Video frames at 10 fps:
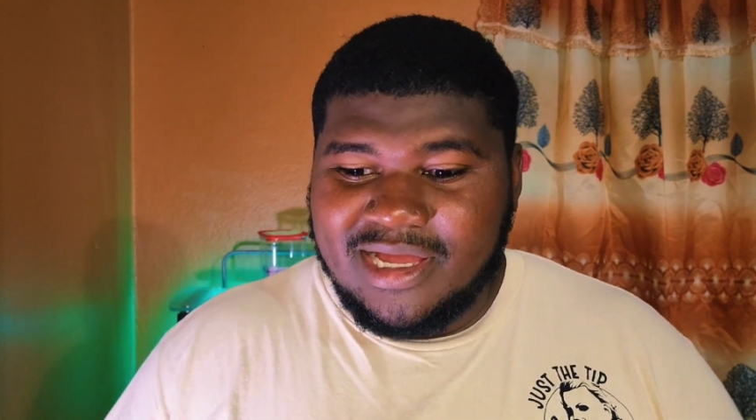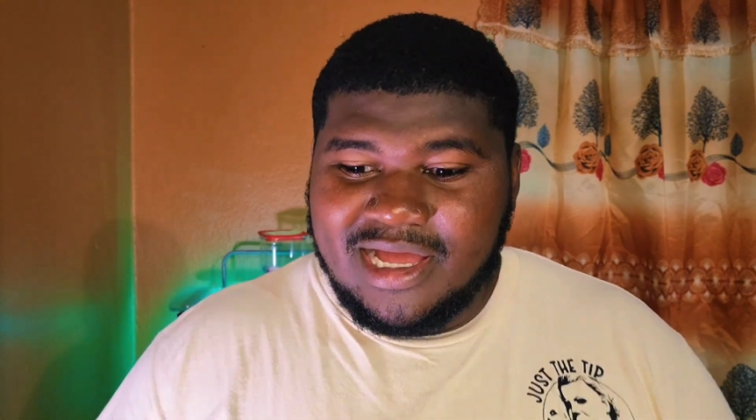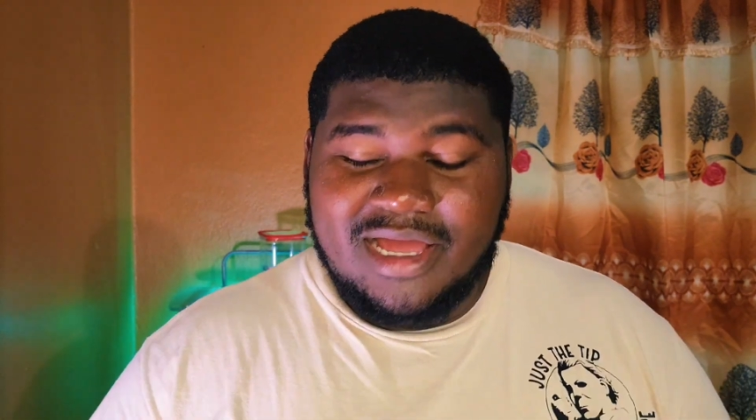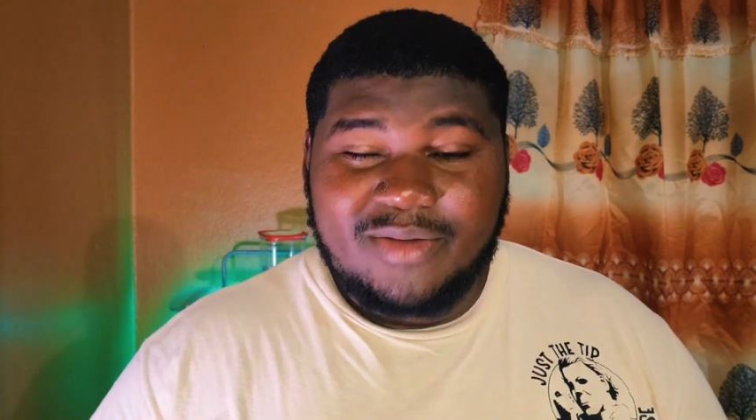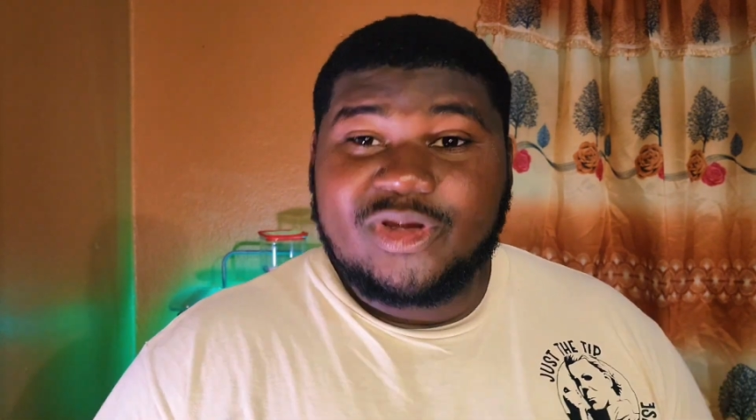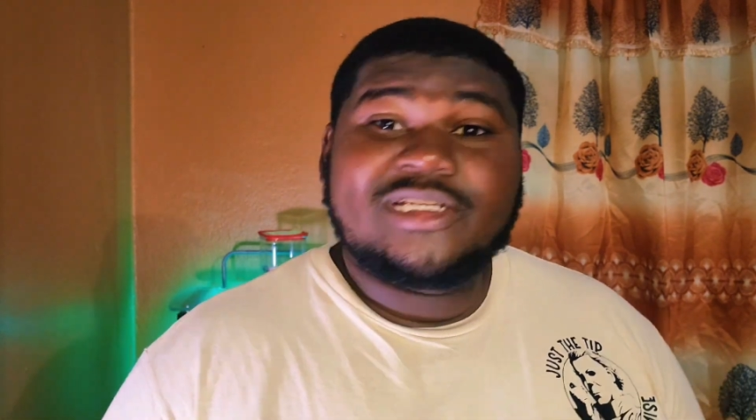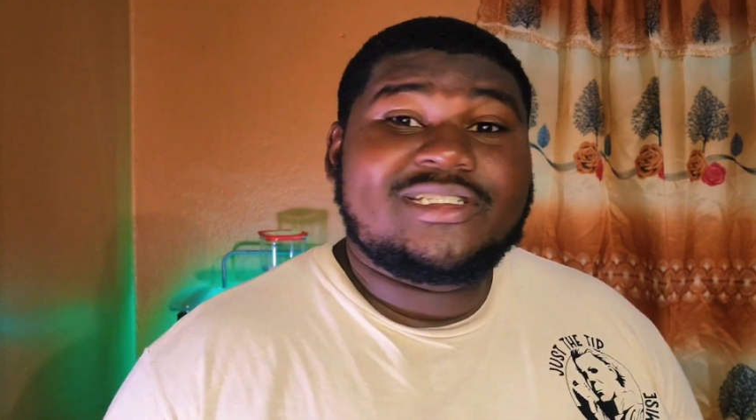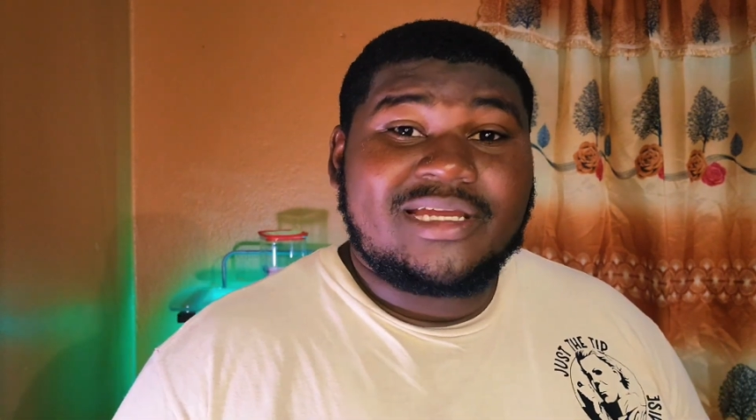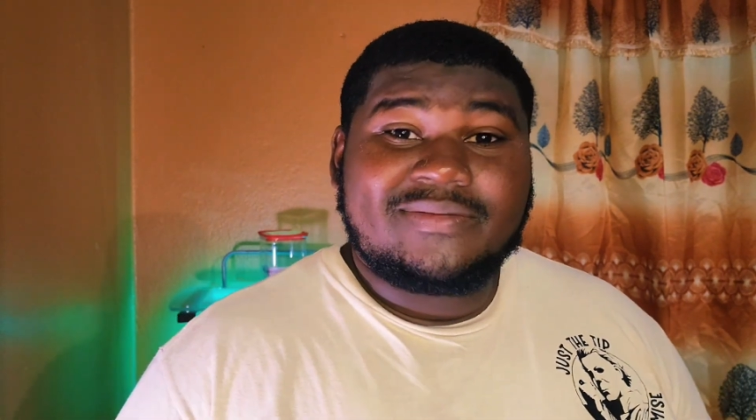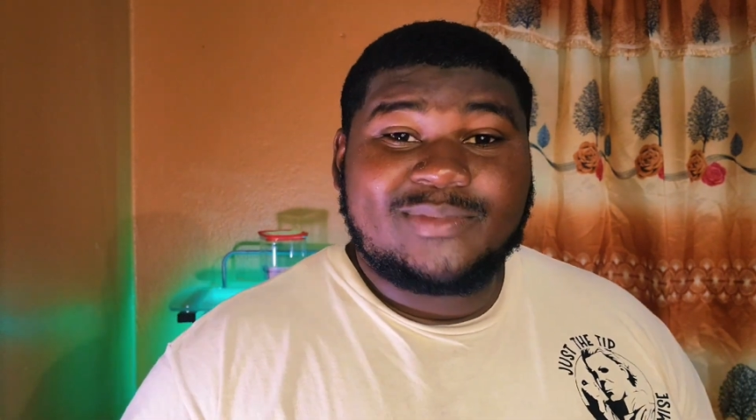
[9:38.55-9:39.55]
merge
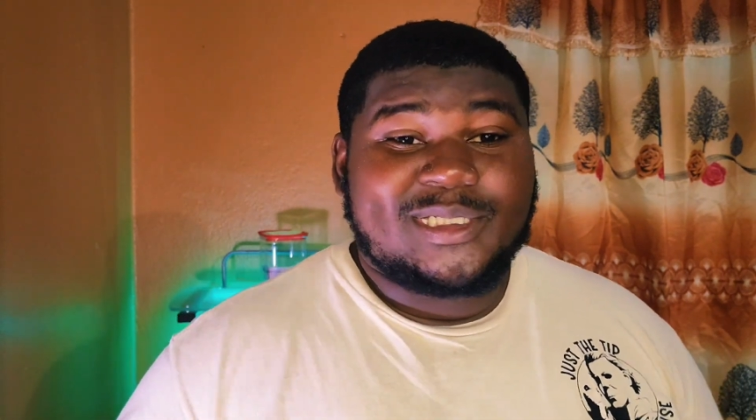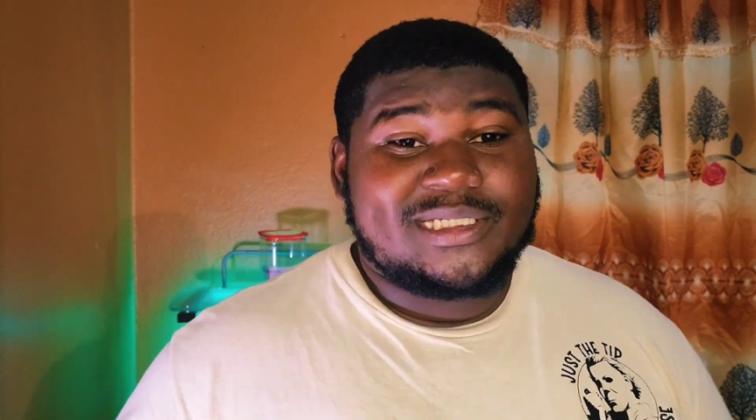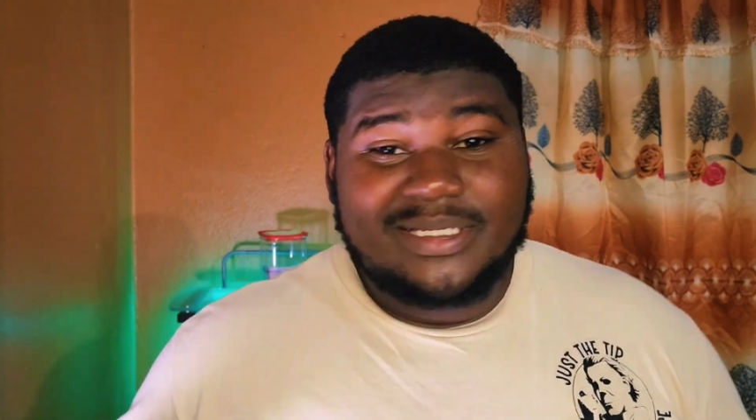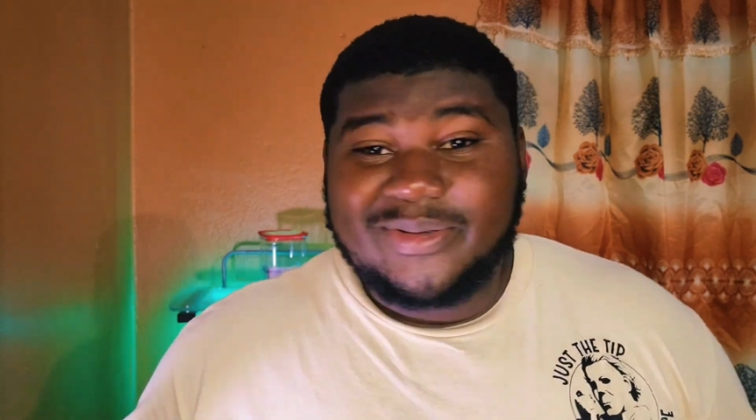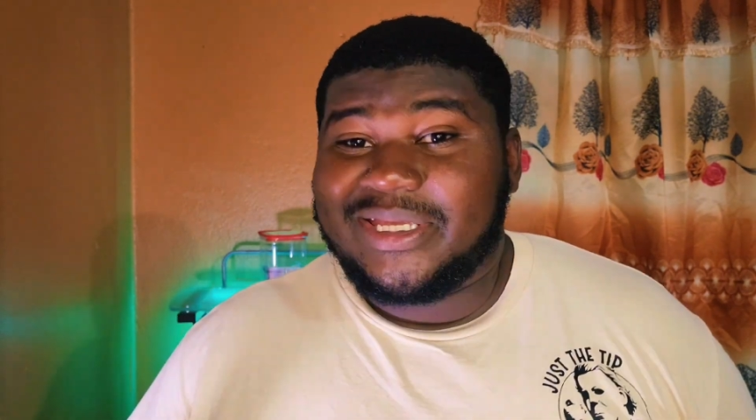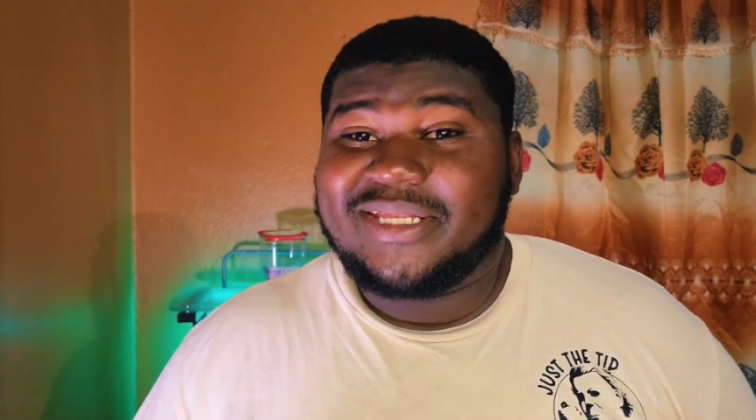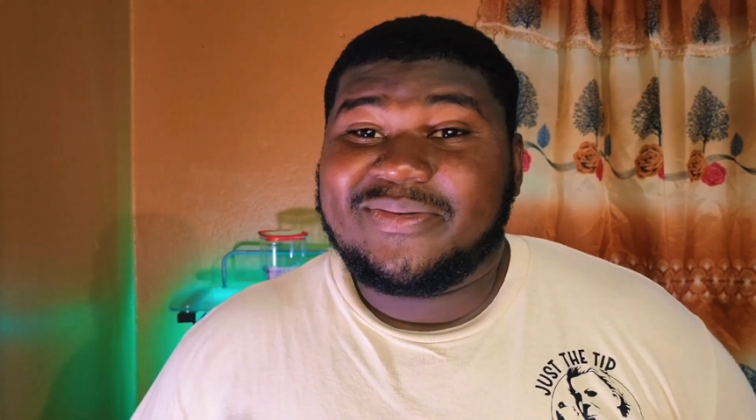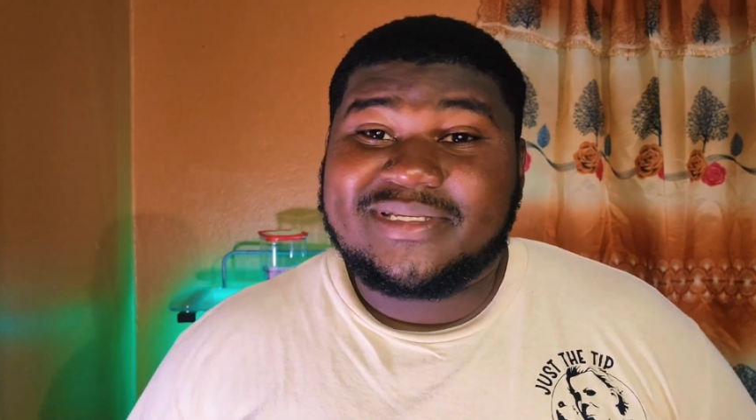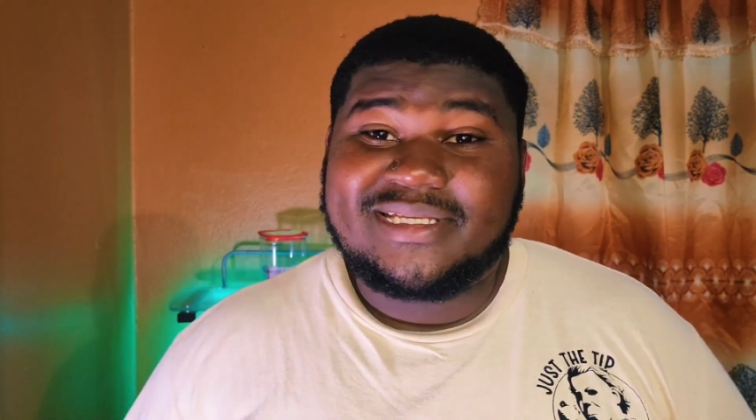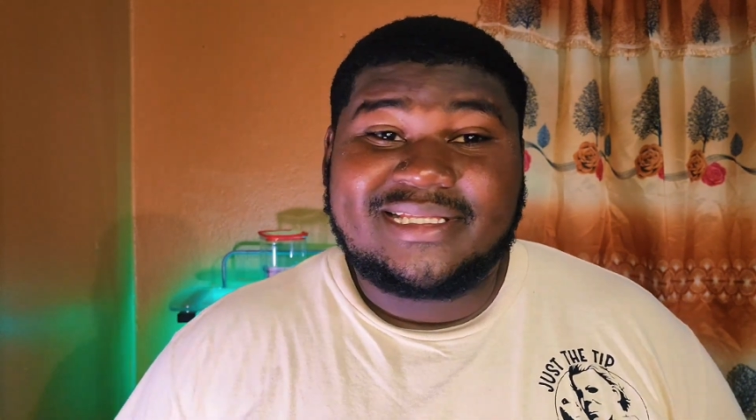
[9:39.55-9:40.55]
drive, which is about
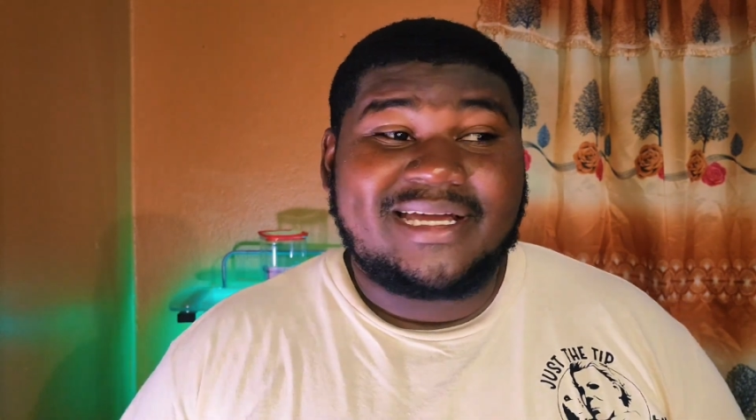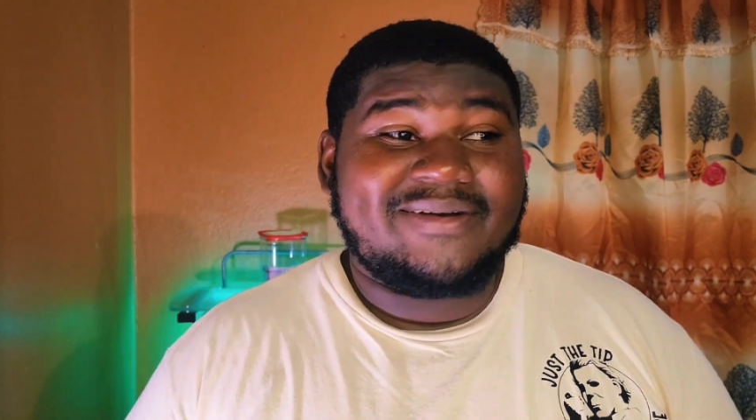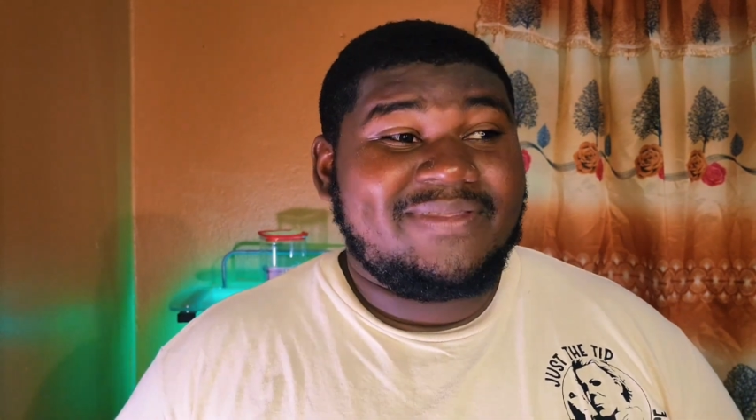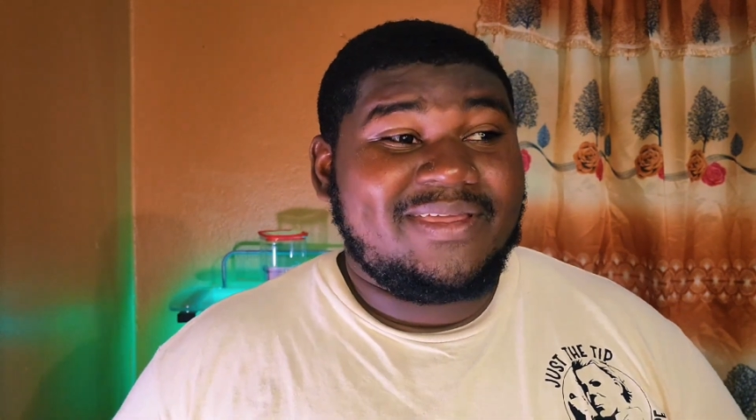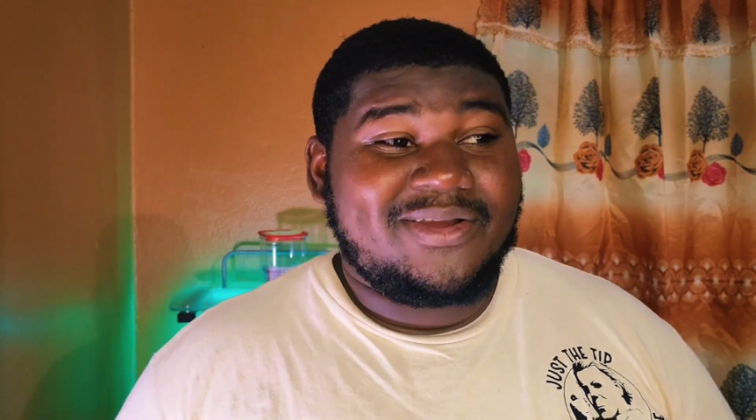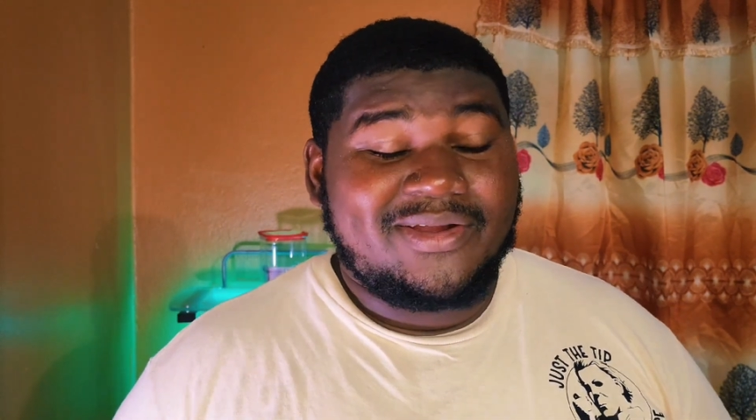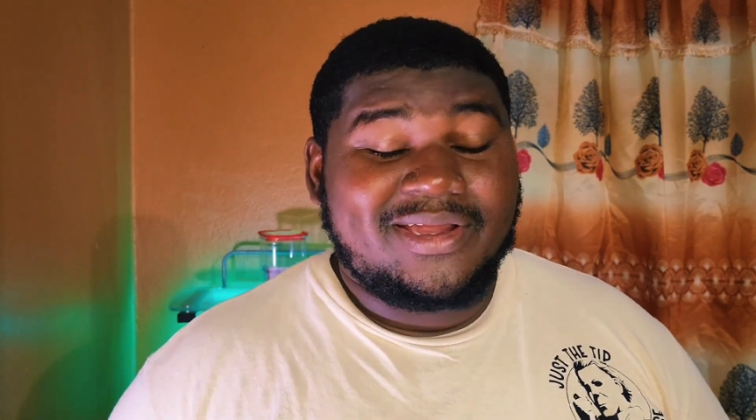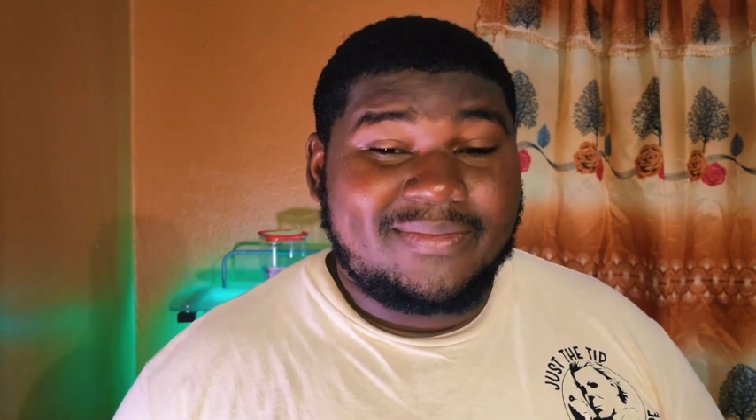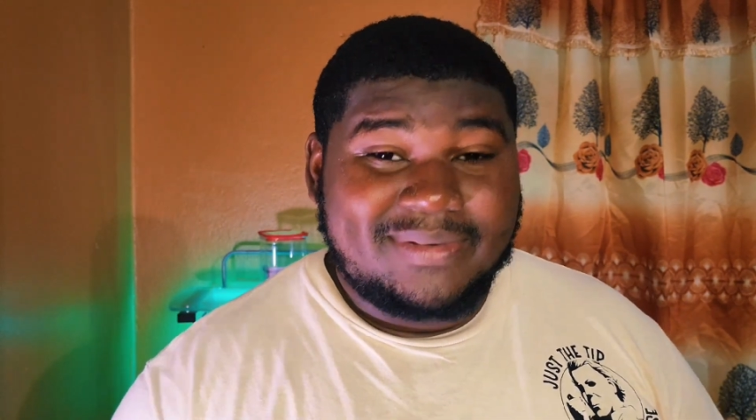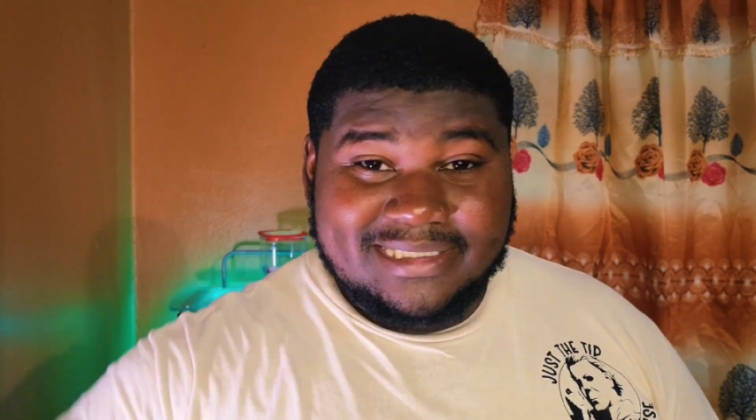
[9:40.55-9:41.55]
80% of their current
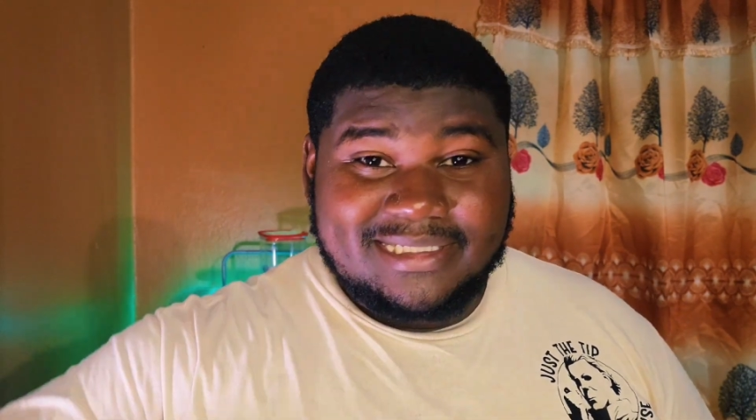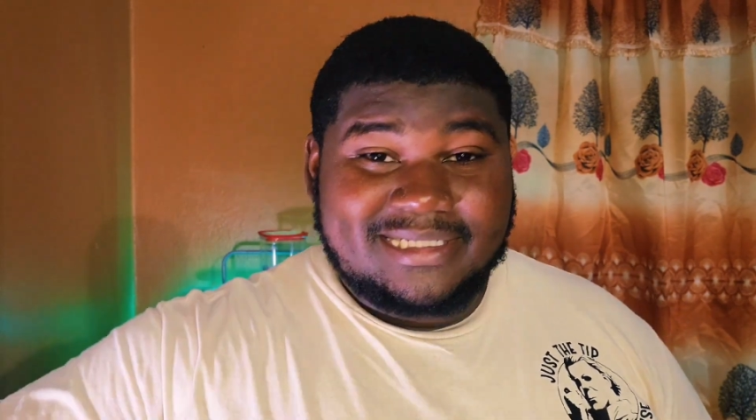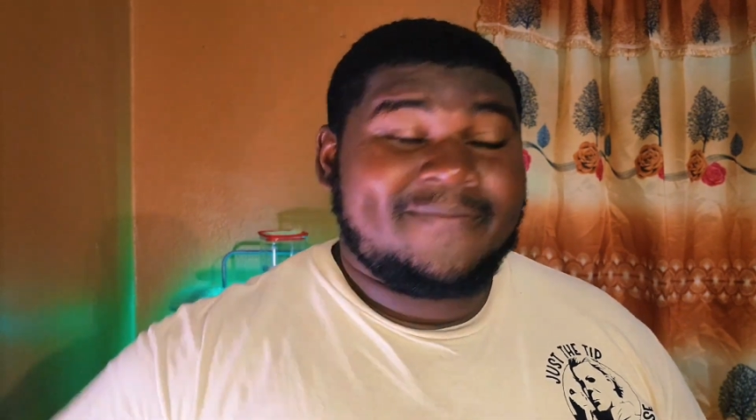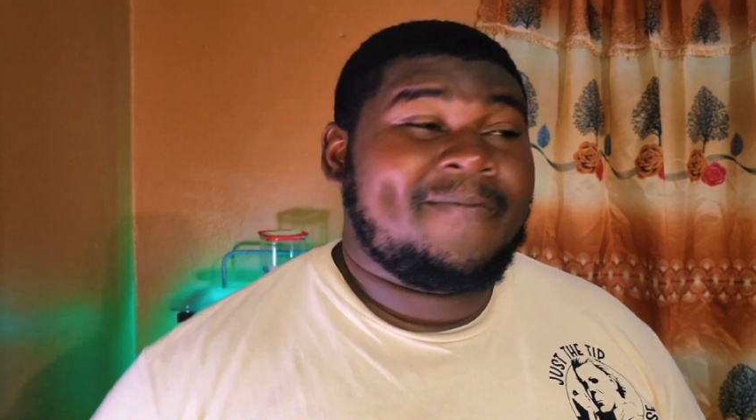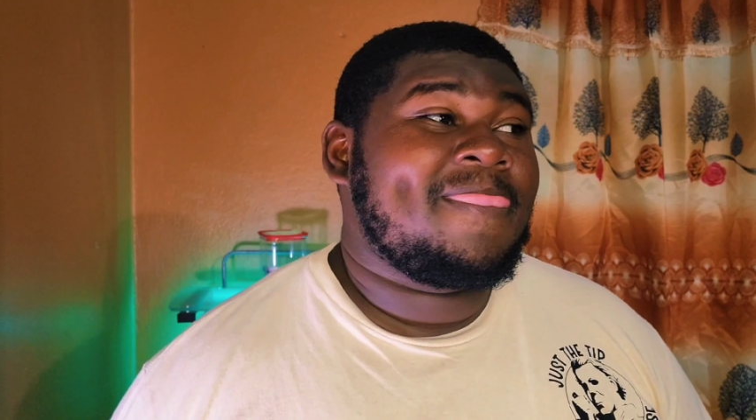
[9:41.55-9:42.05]
capacity.